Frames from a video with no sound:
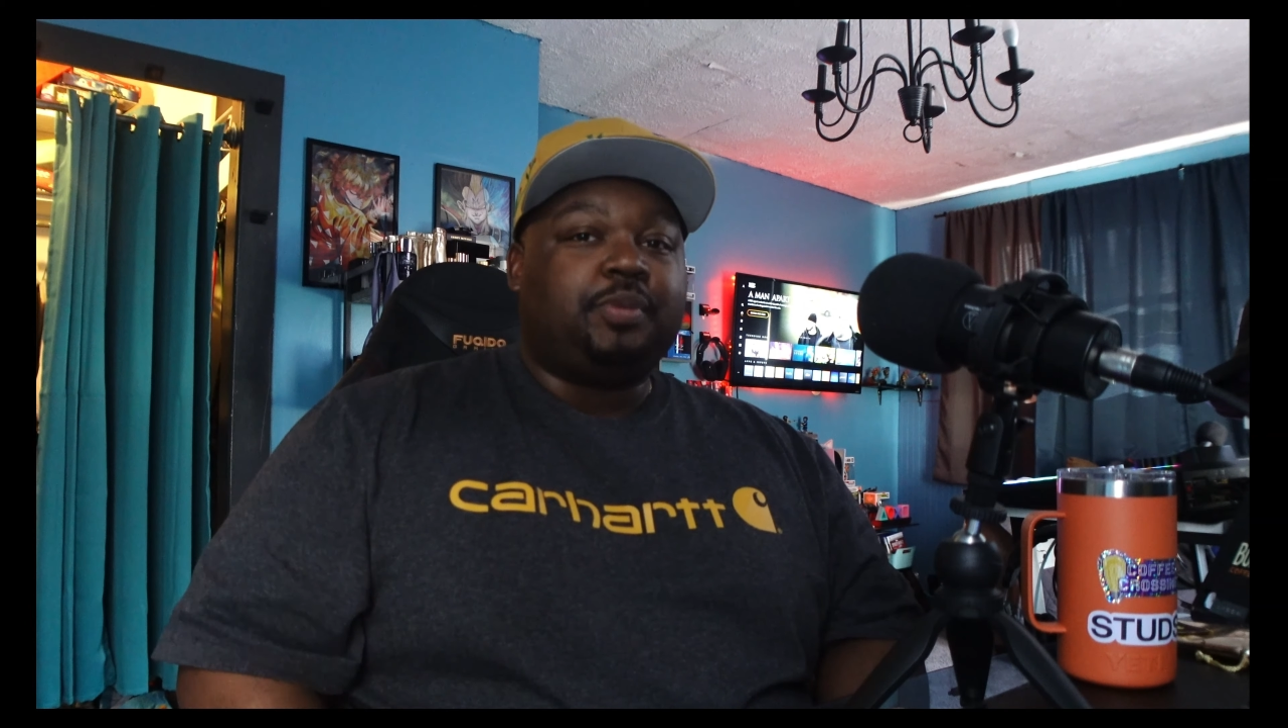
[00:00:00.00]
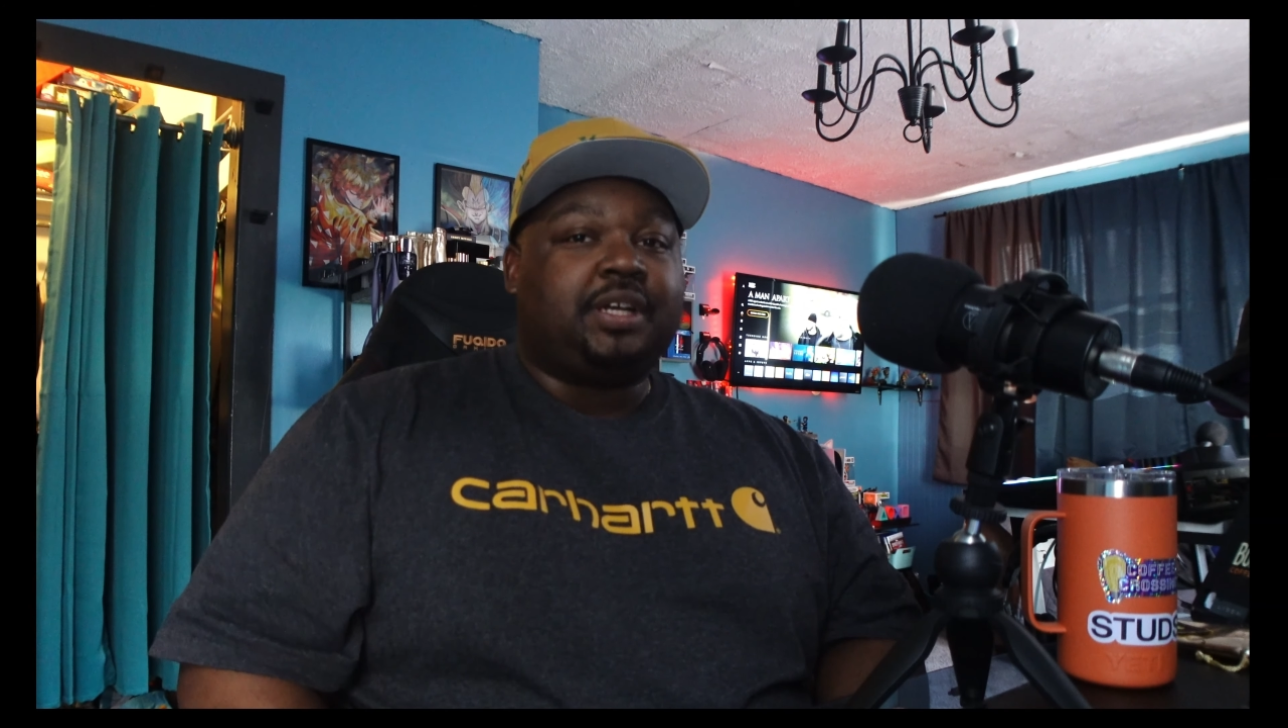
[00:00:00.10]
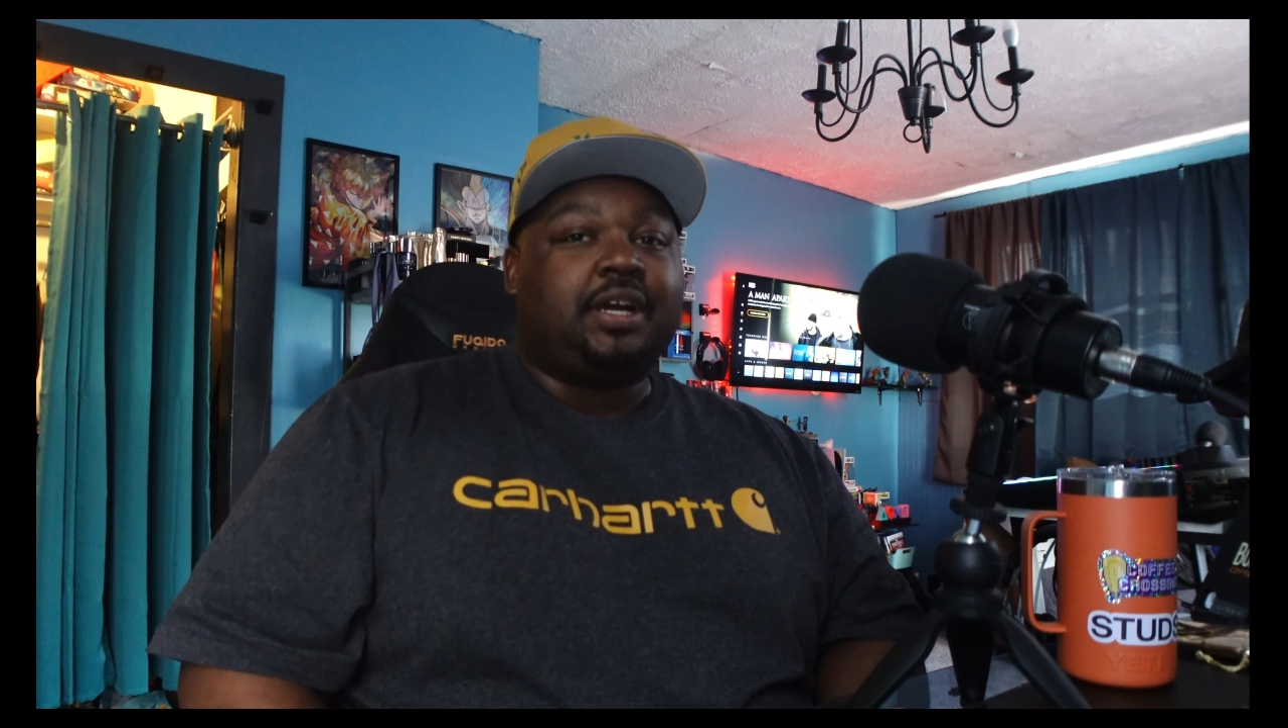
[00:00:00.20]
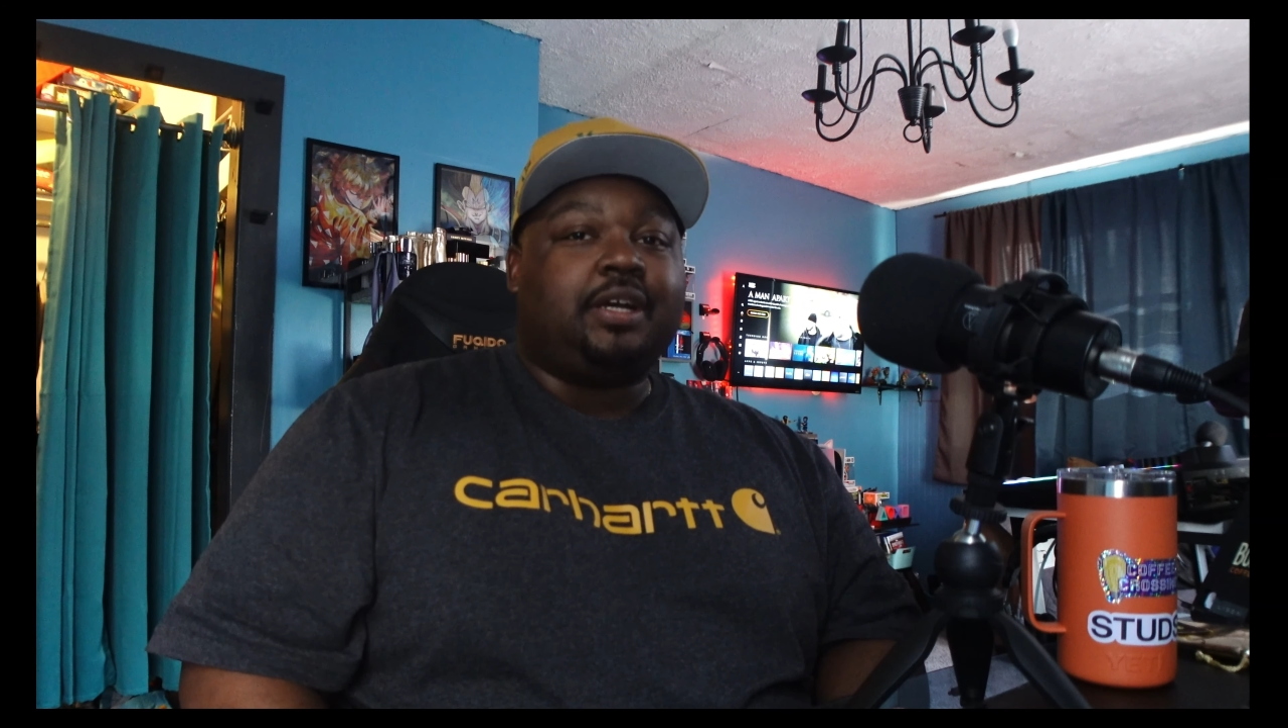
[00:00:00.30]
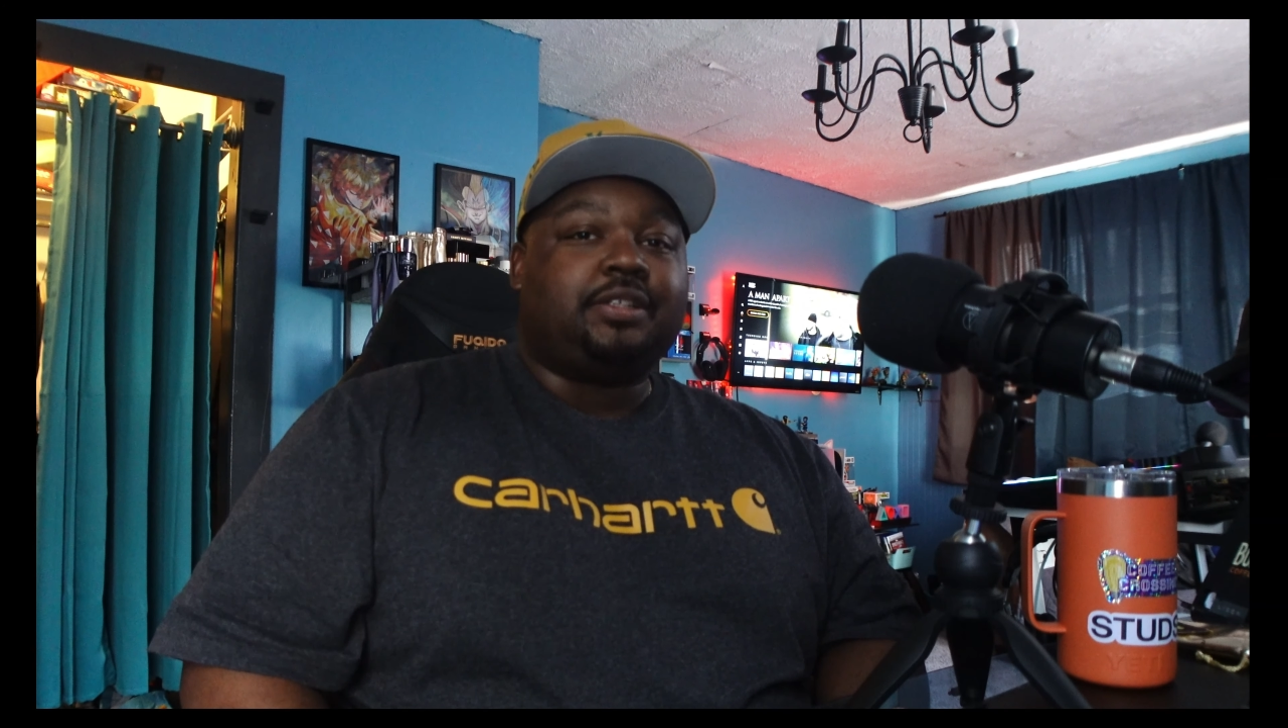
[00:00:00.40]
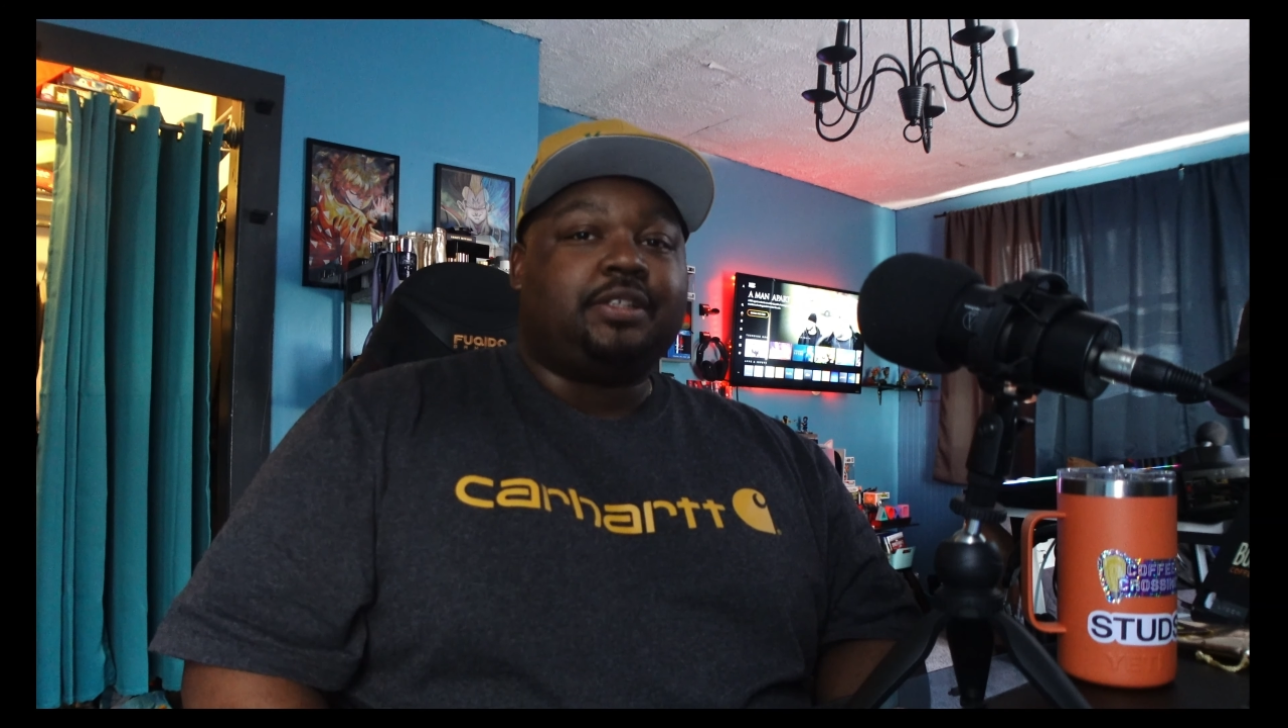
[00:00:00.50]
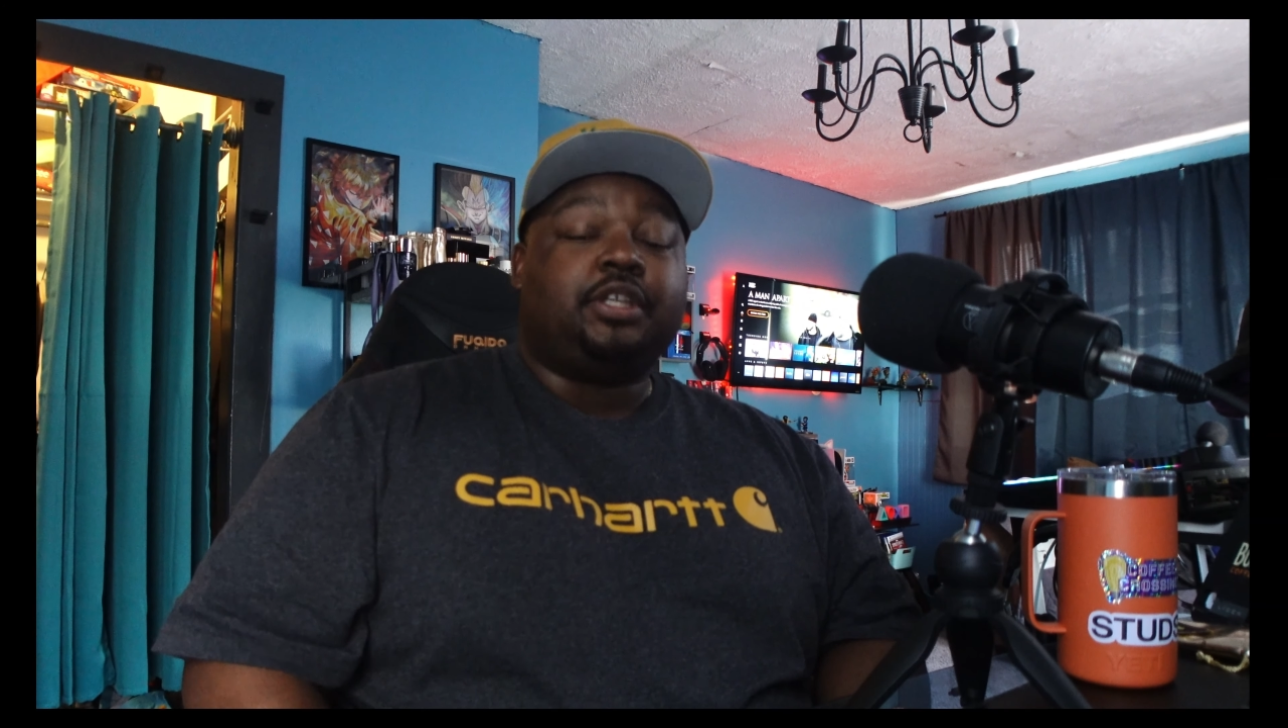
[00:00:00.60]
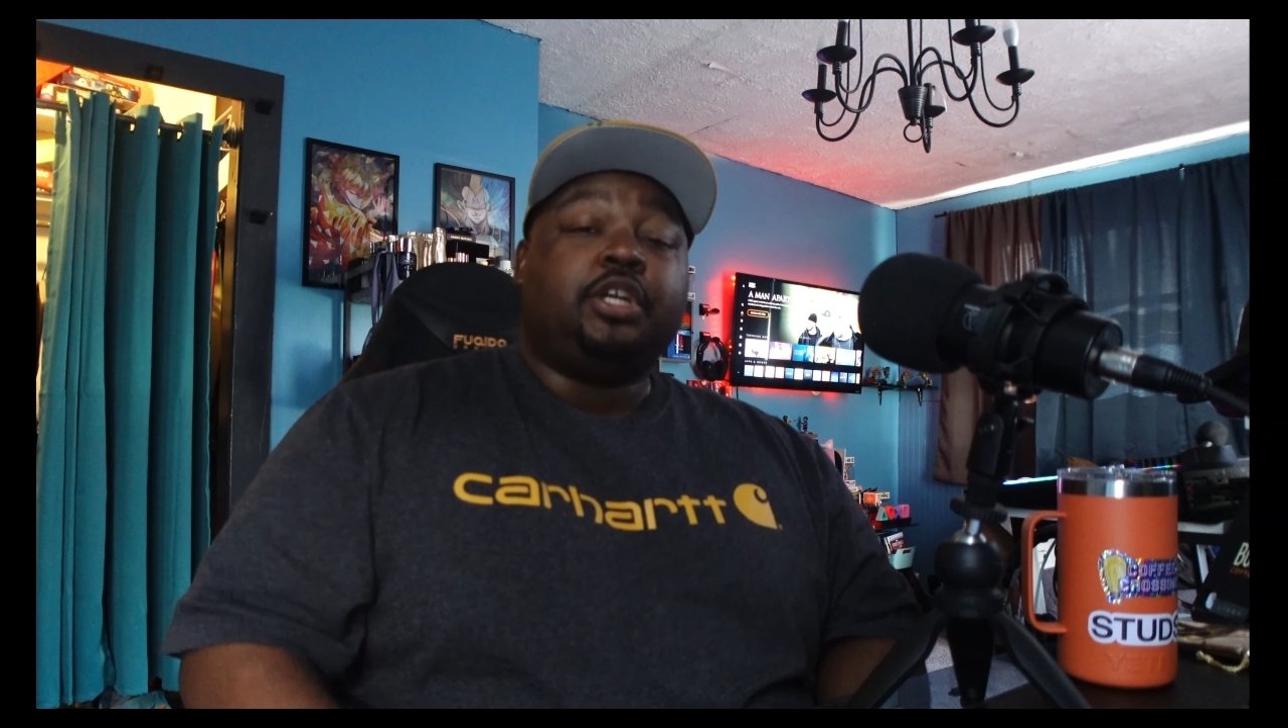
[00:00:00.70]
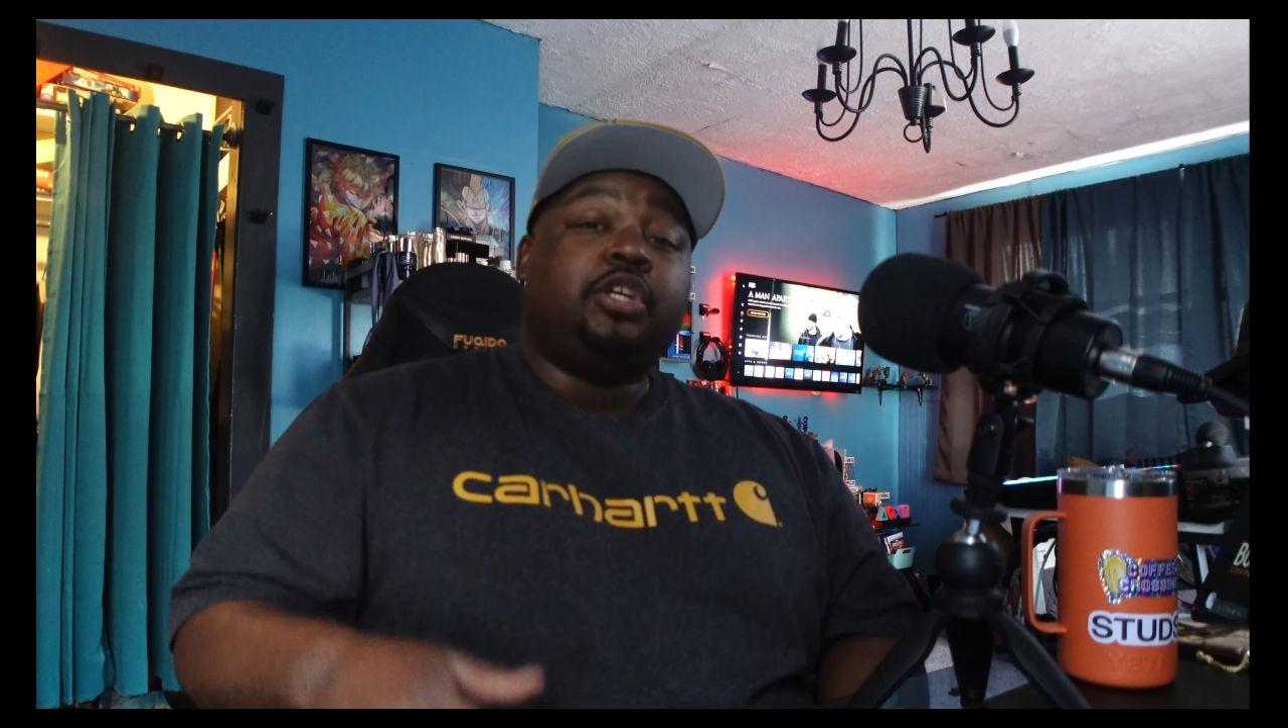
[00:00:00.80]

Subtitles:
my content.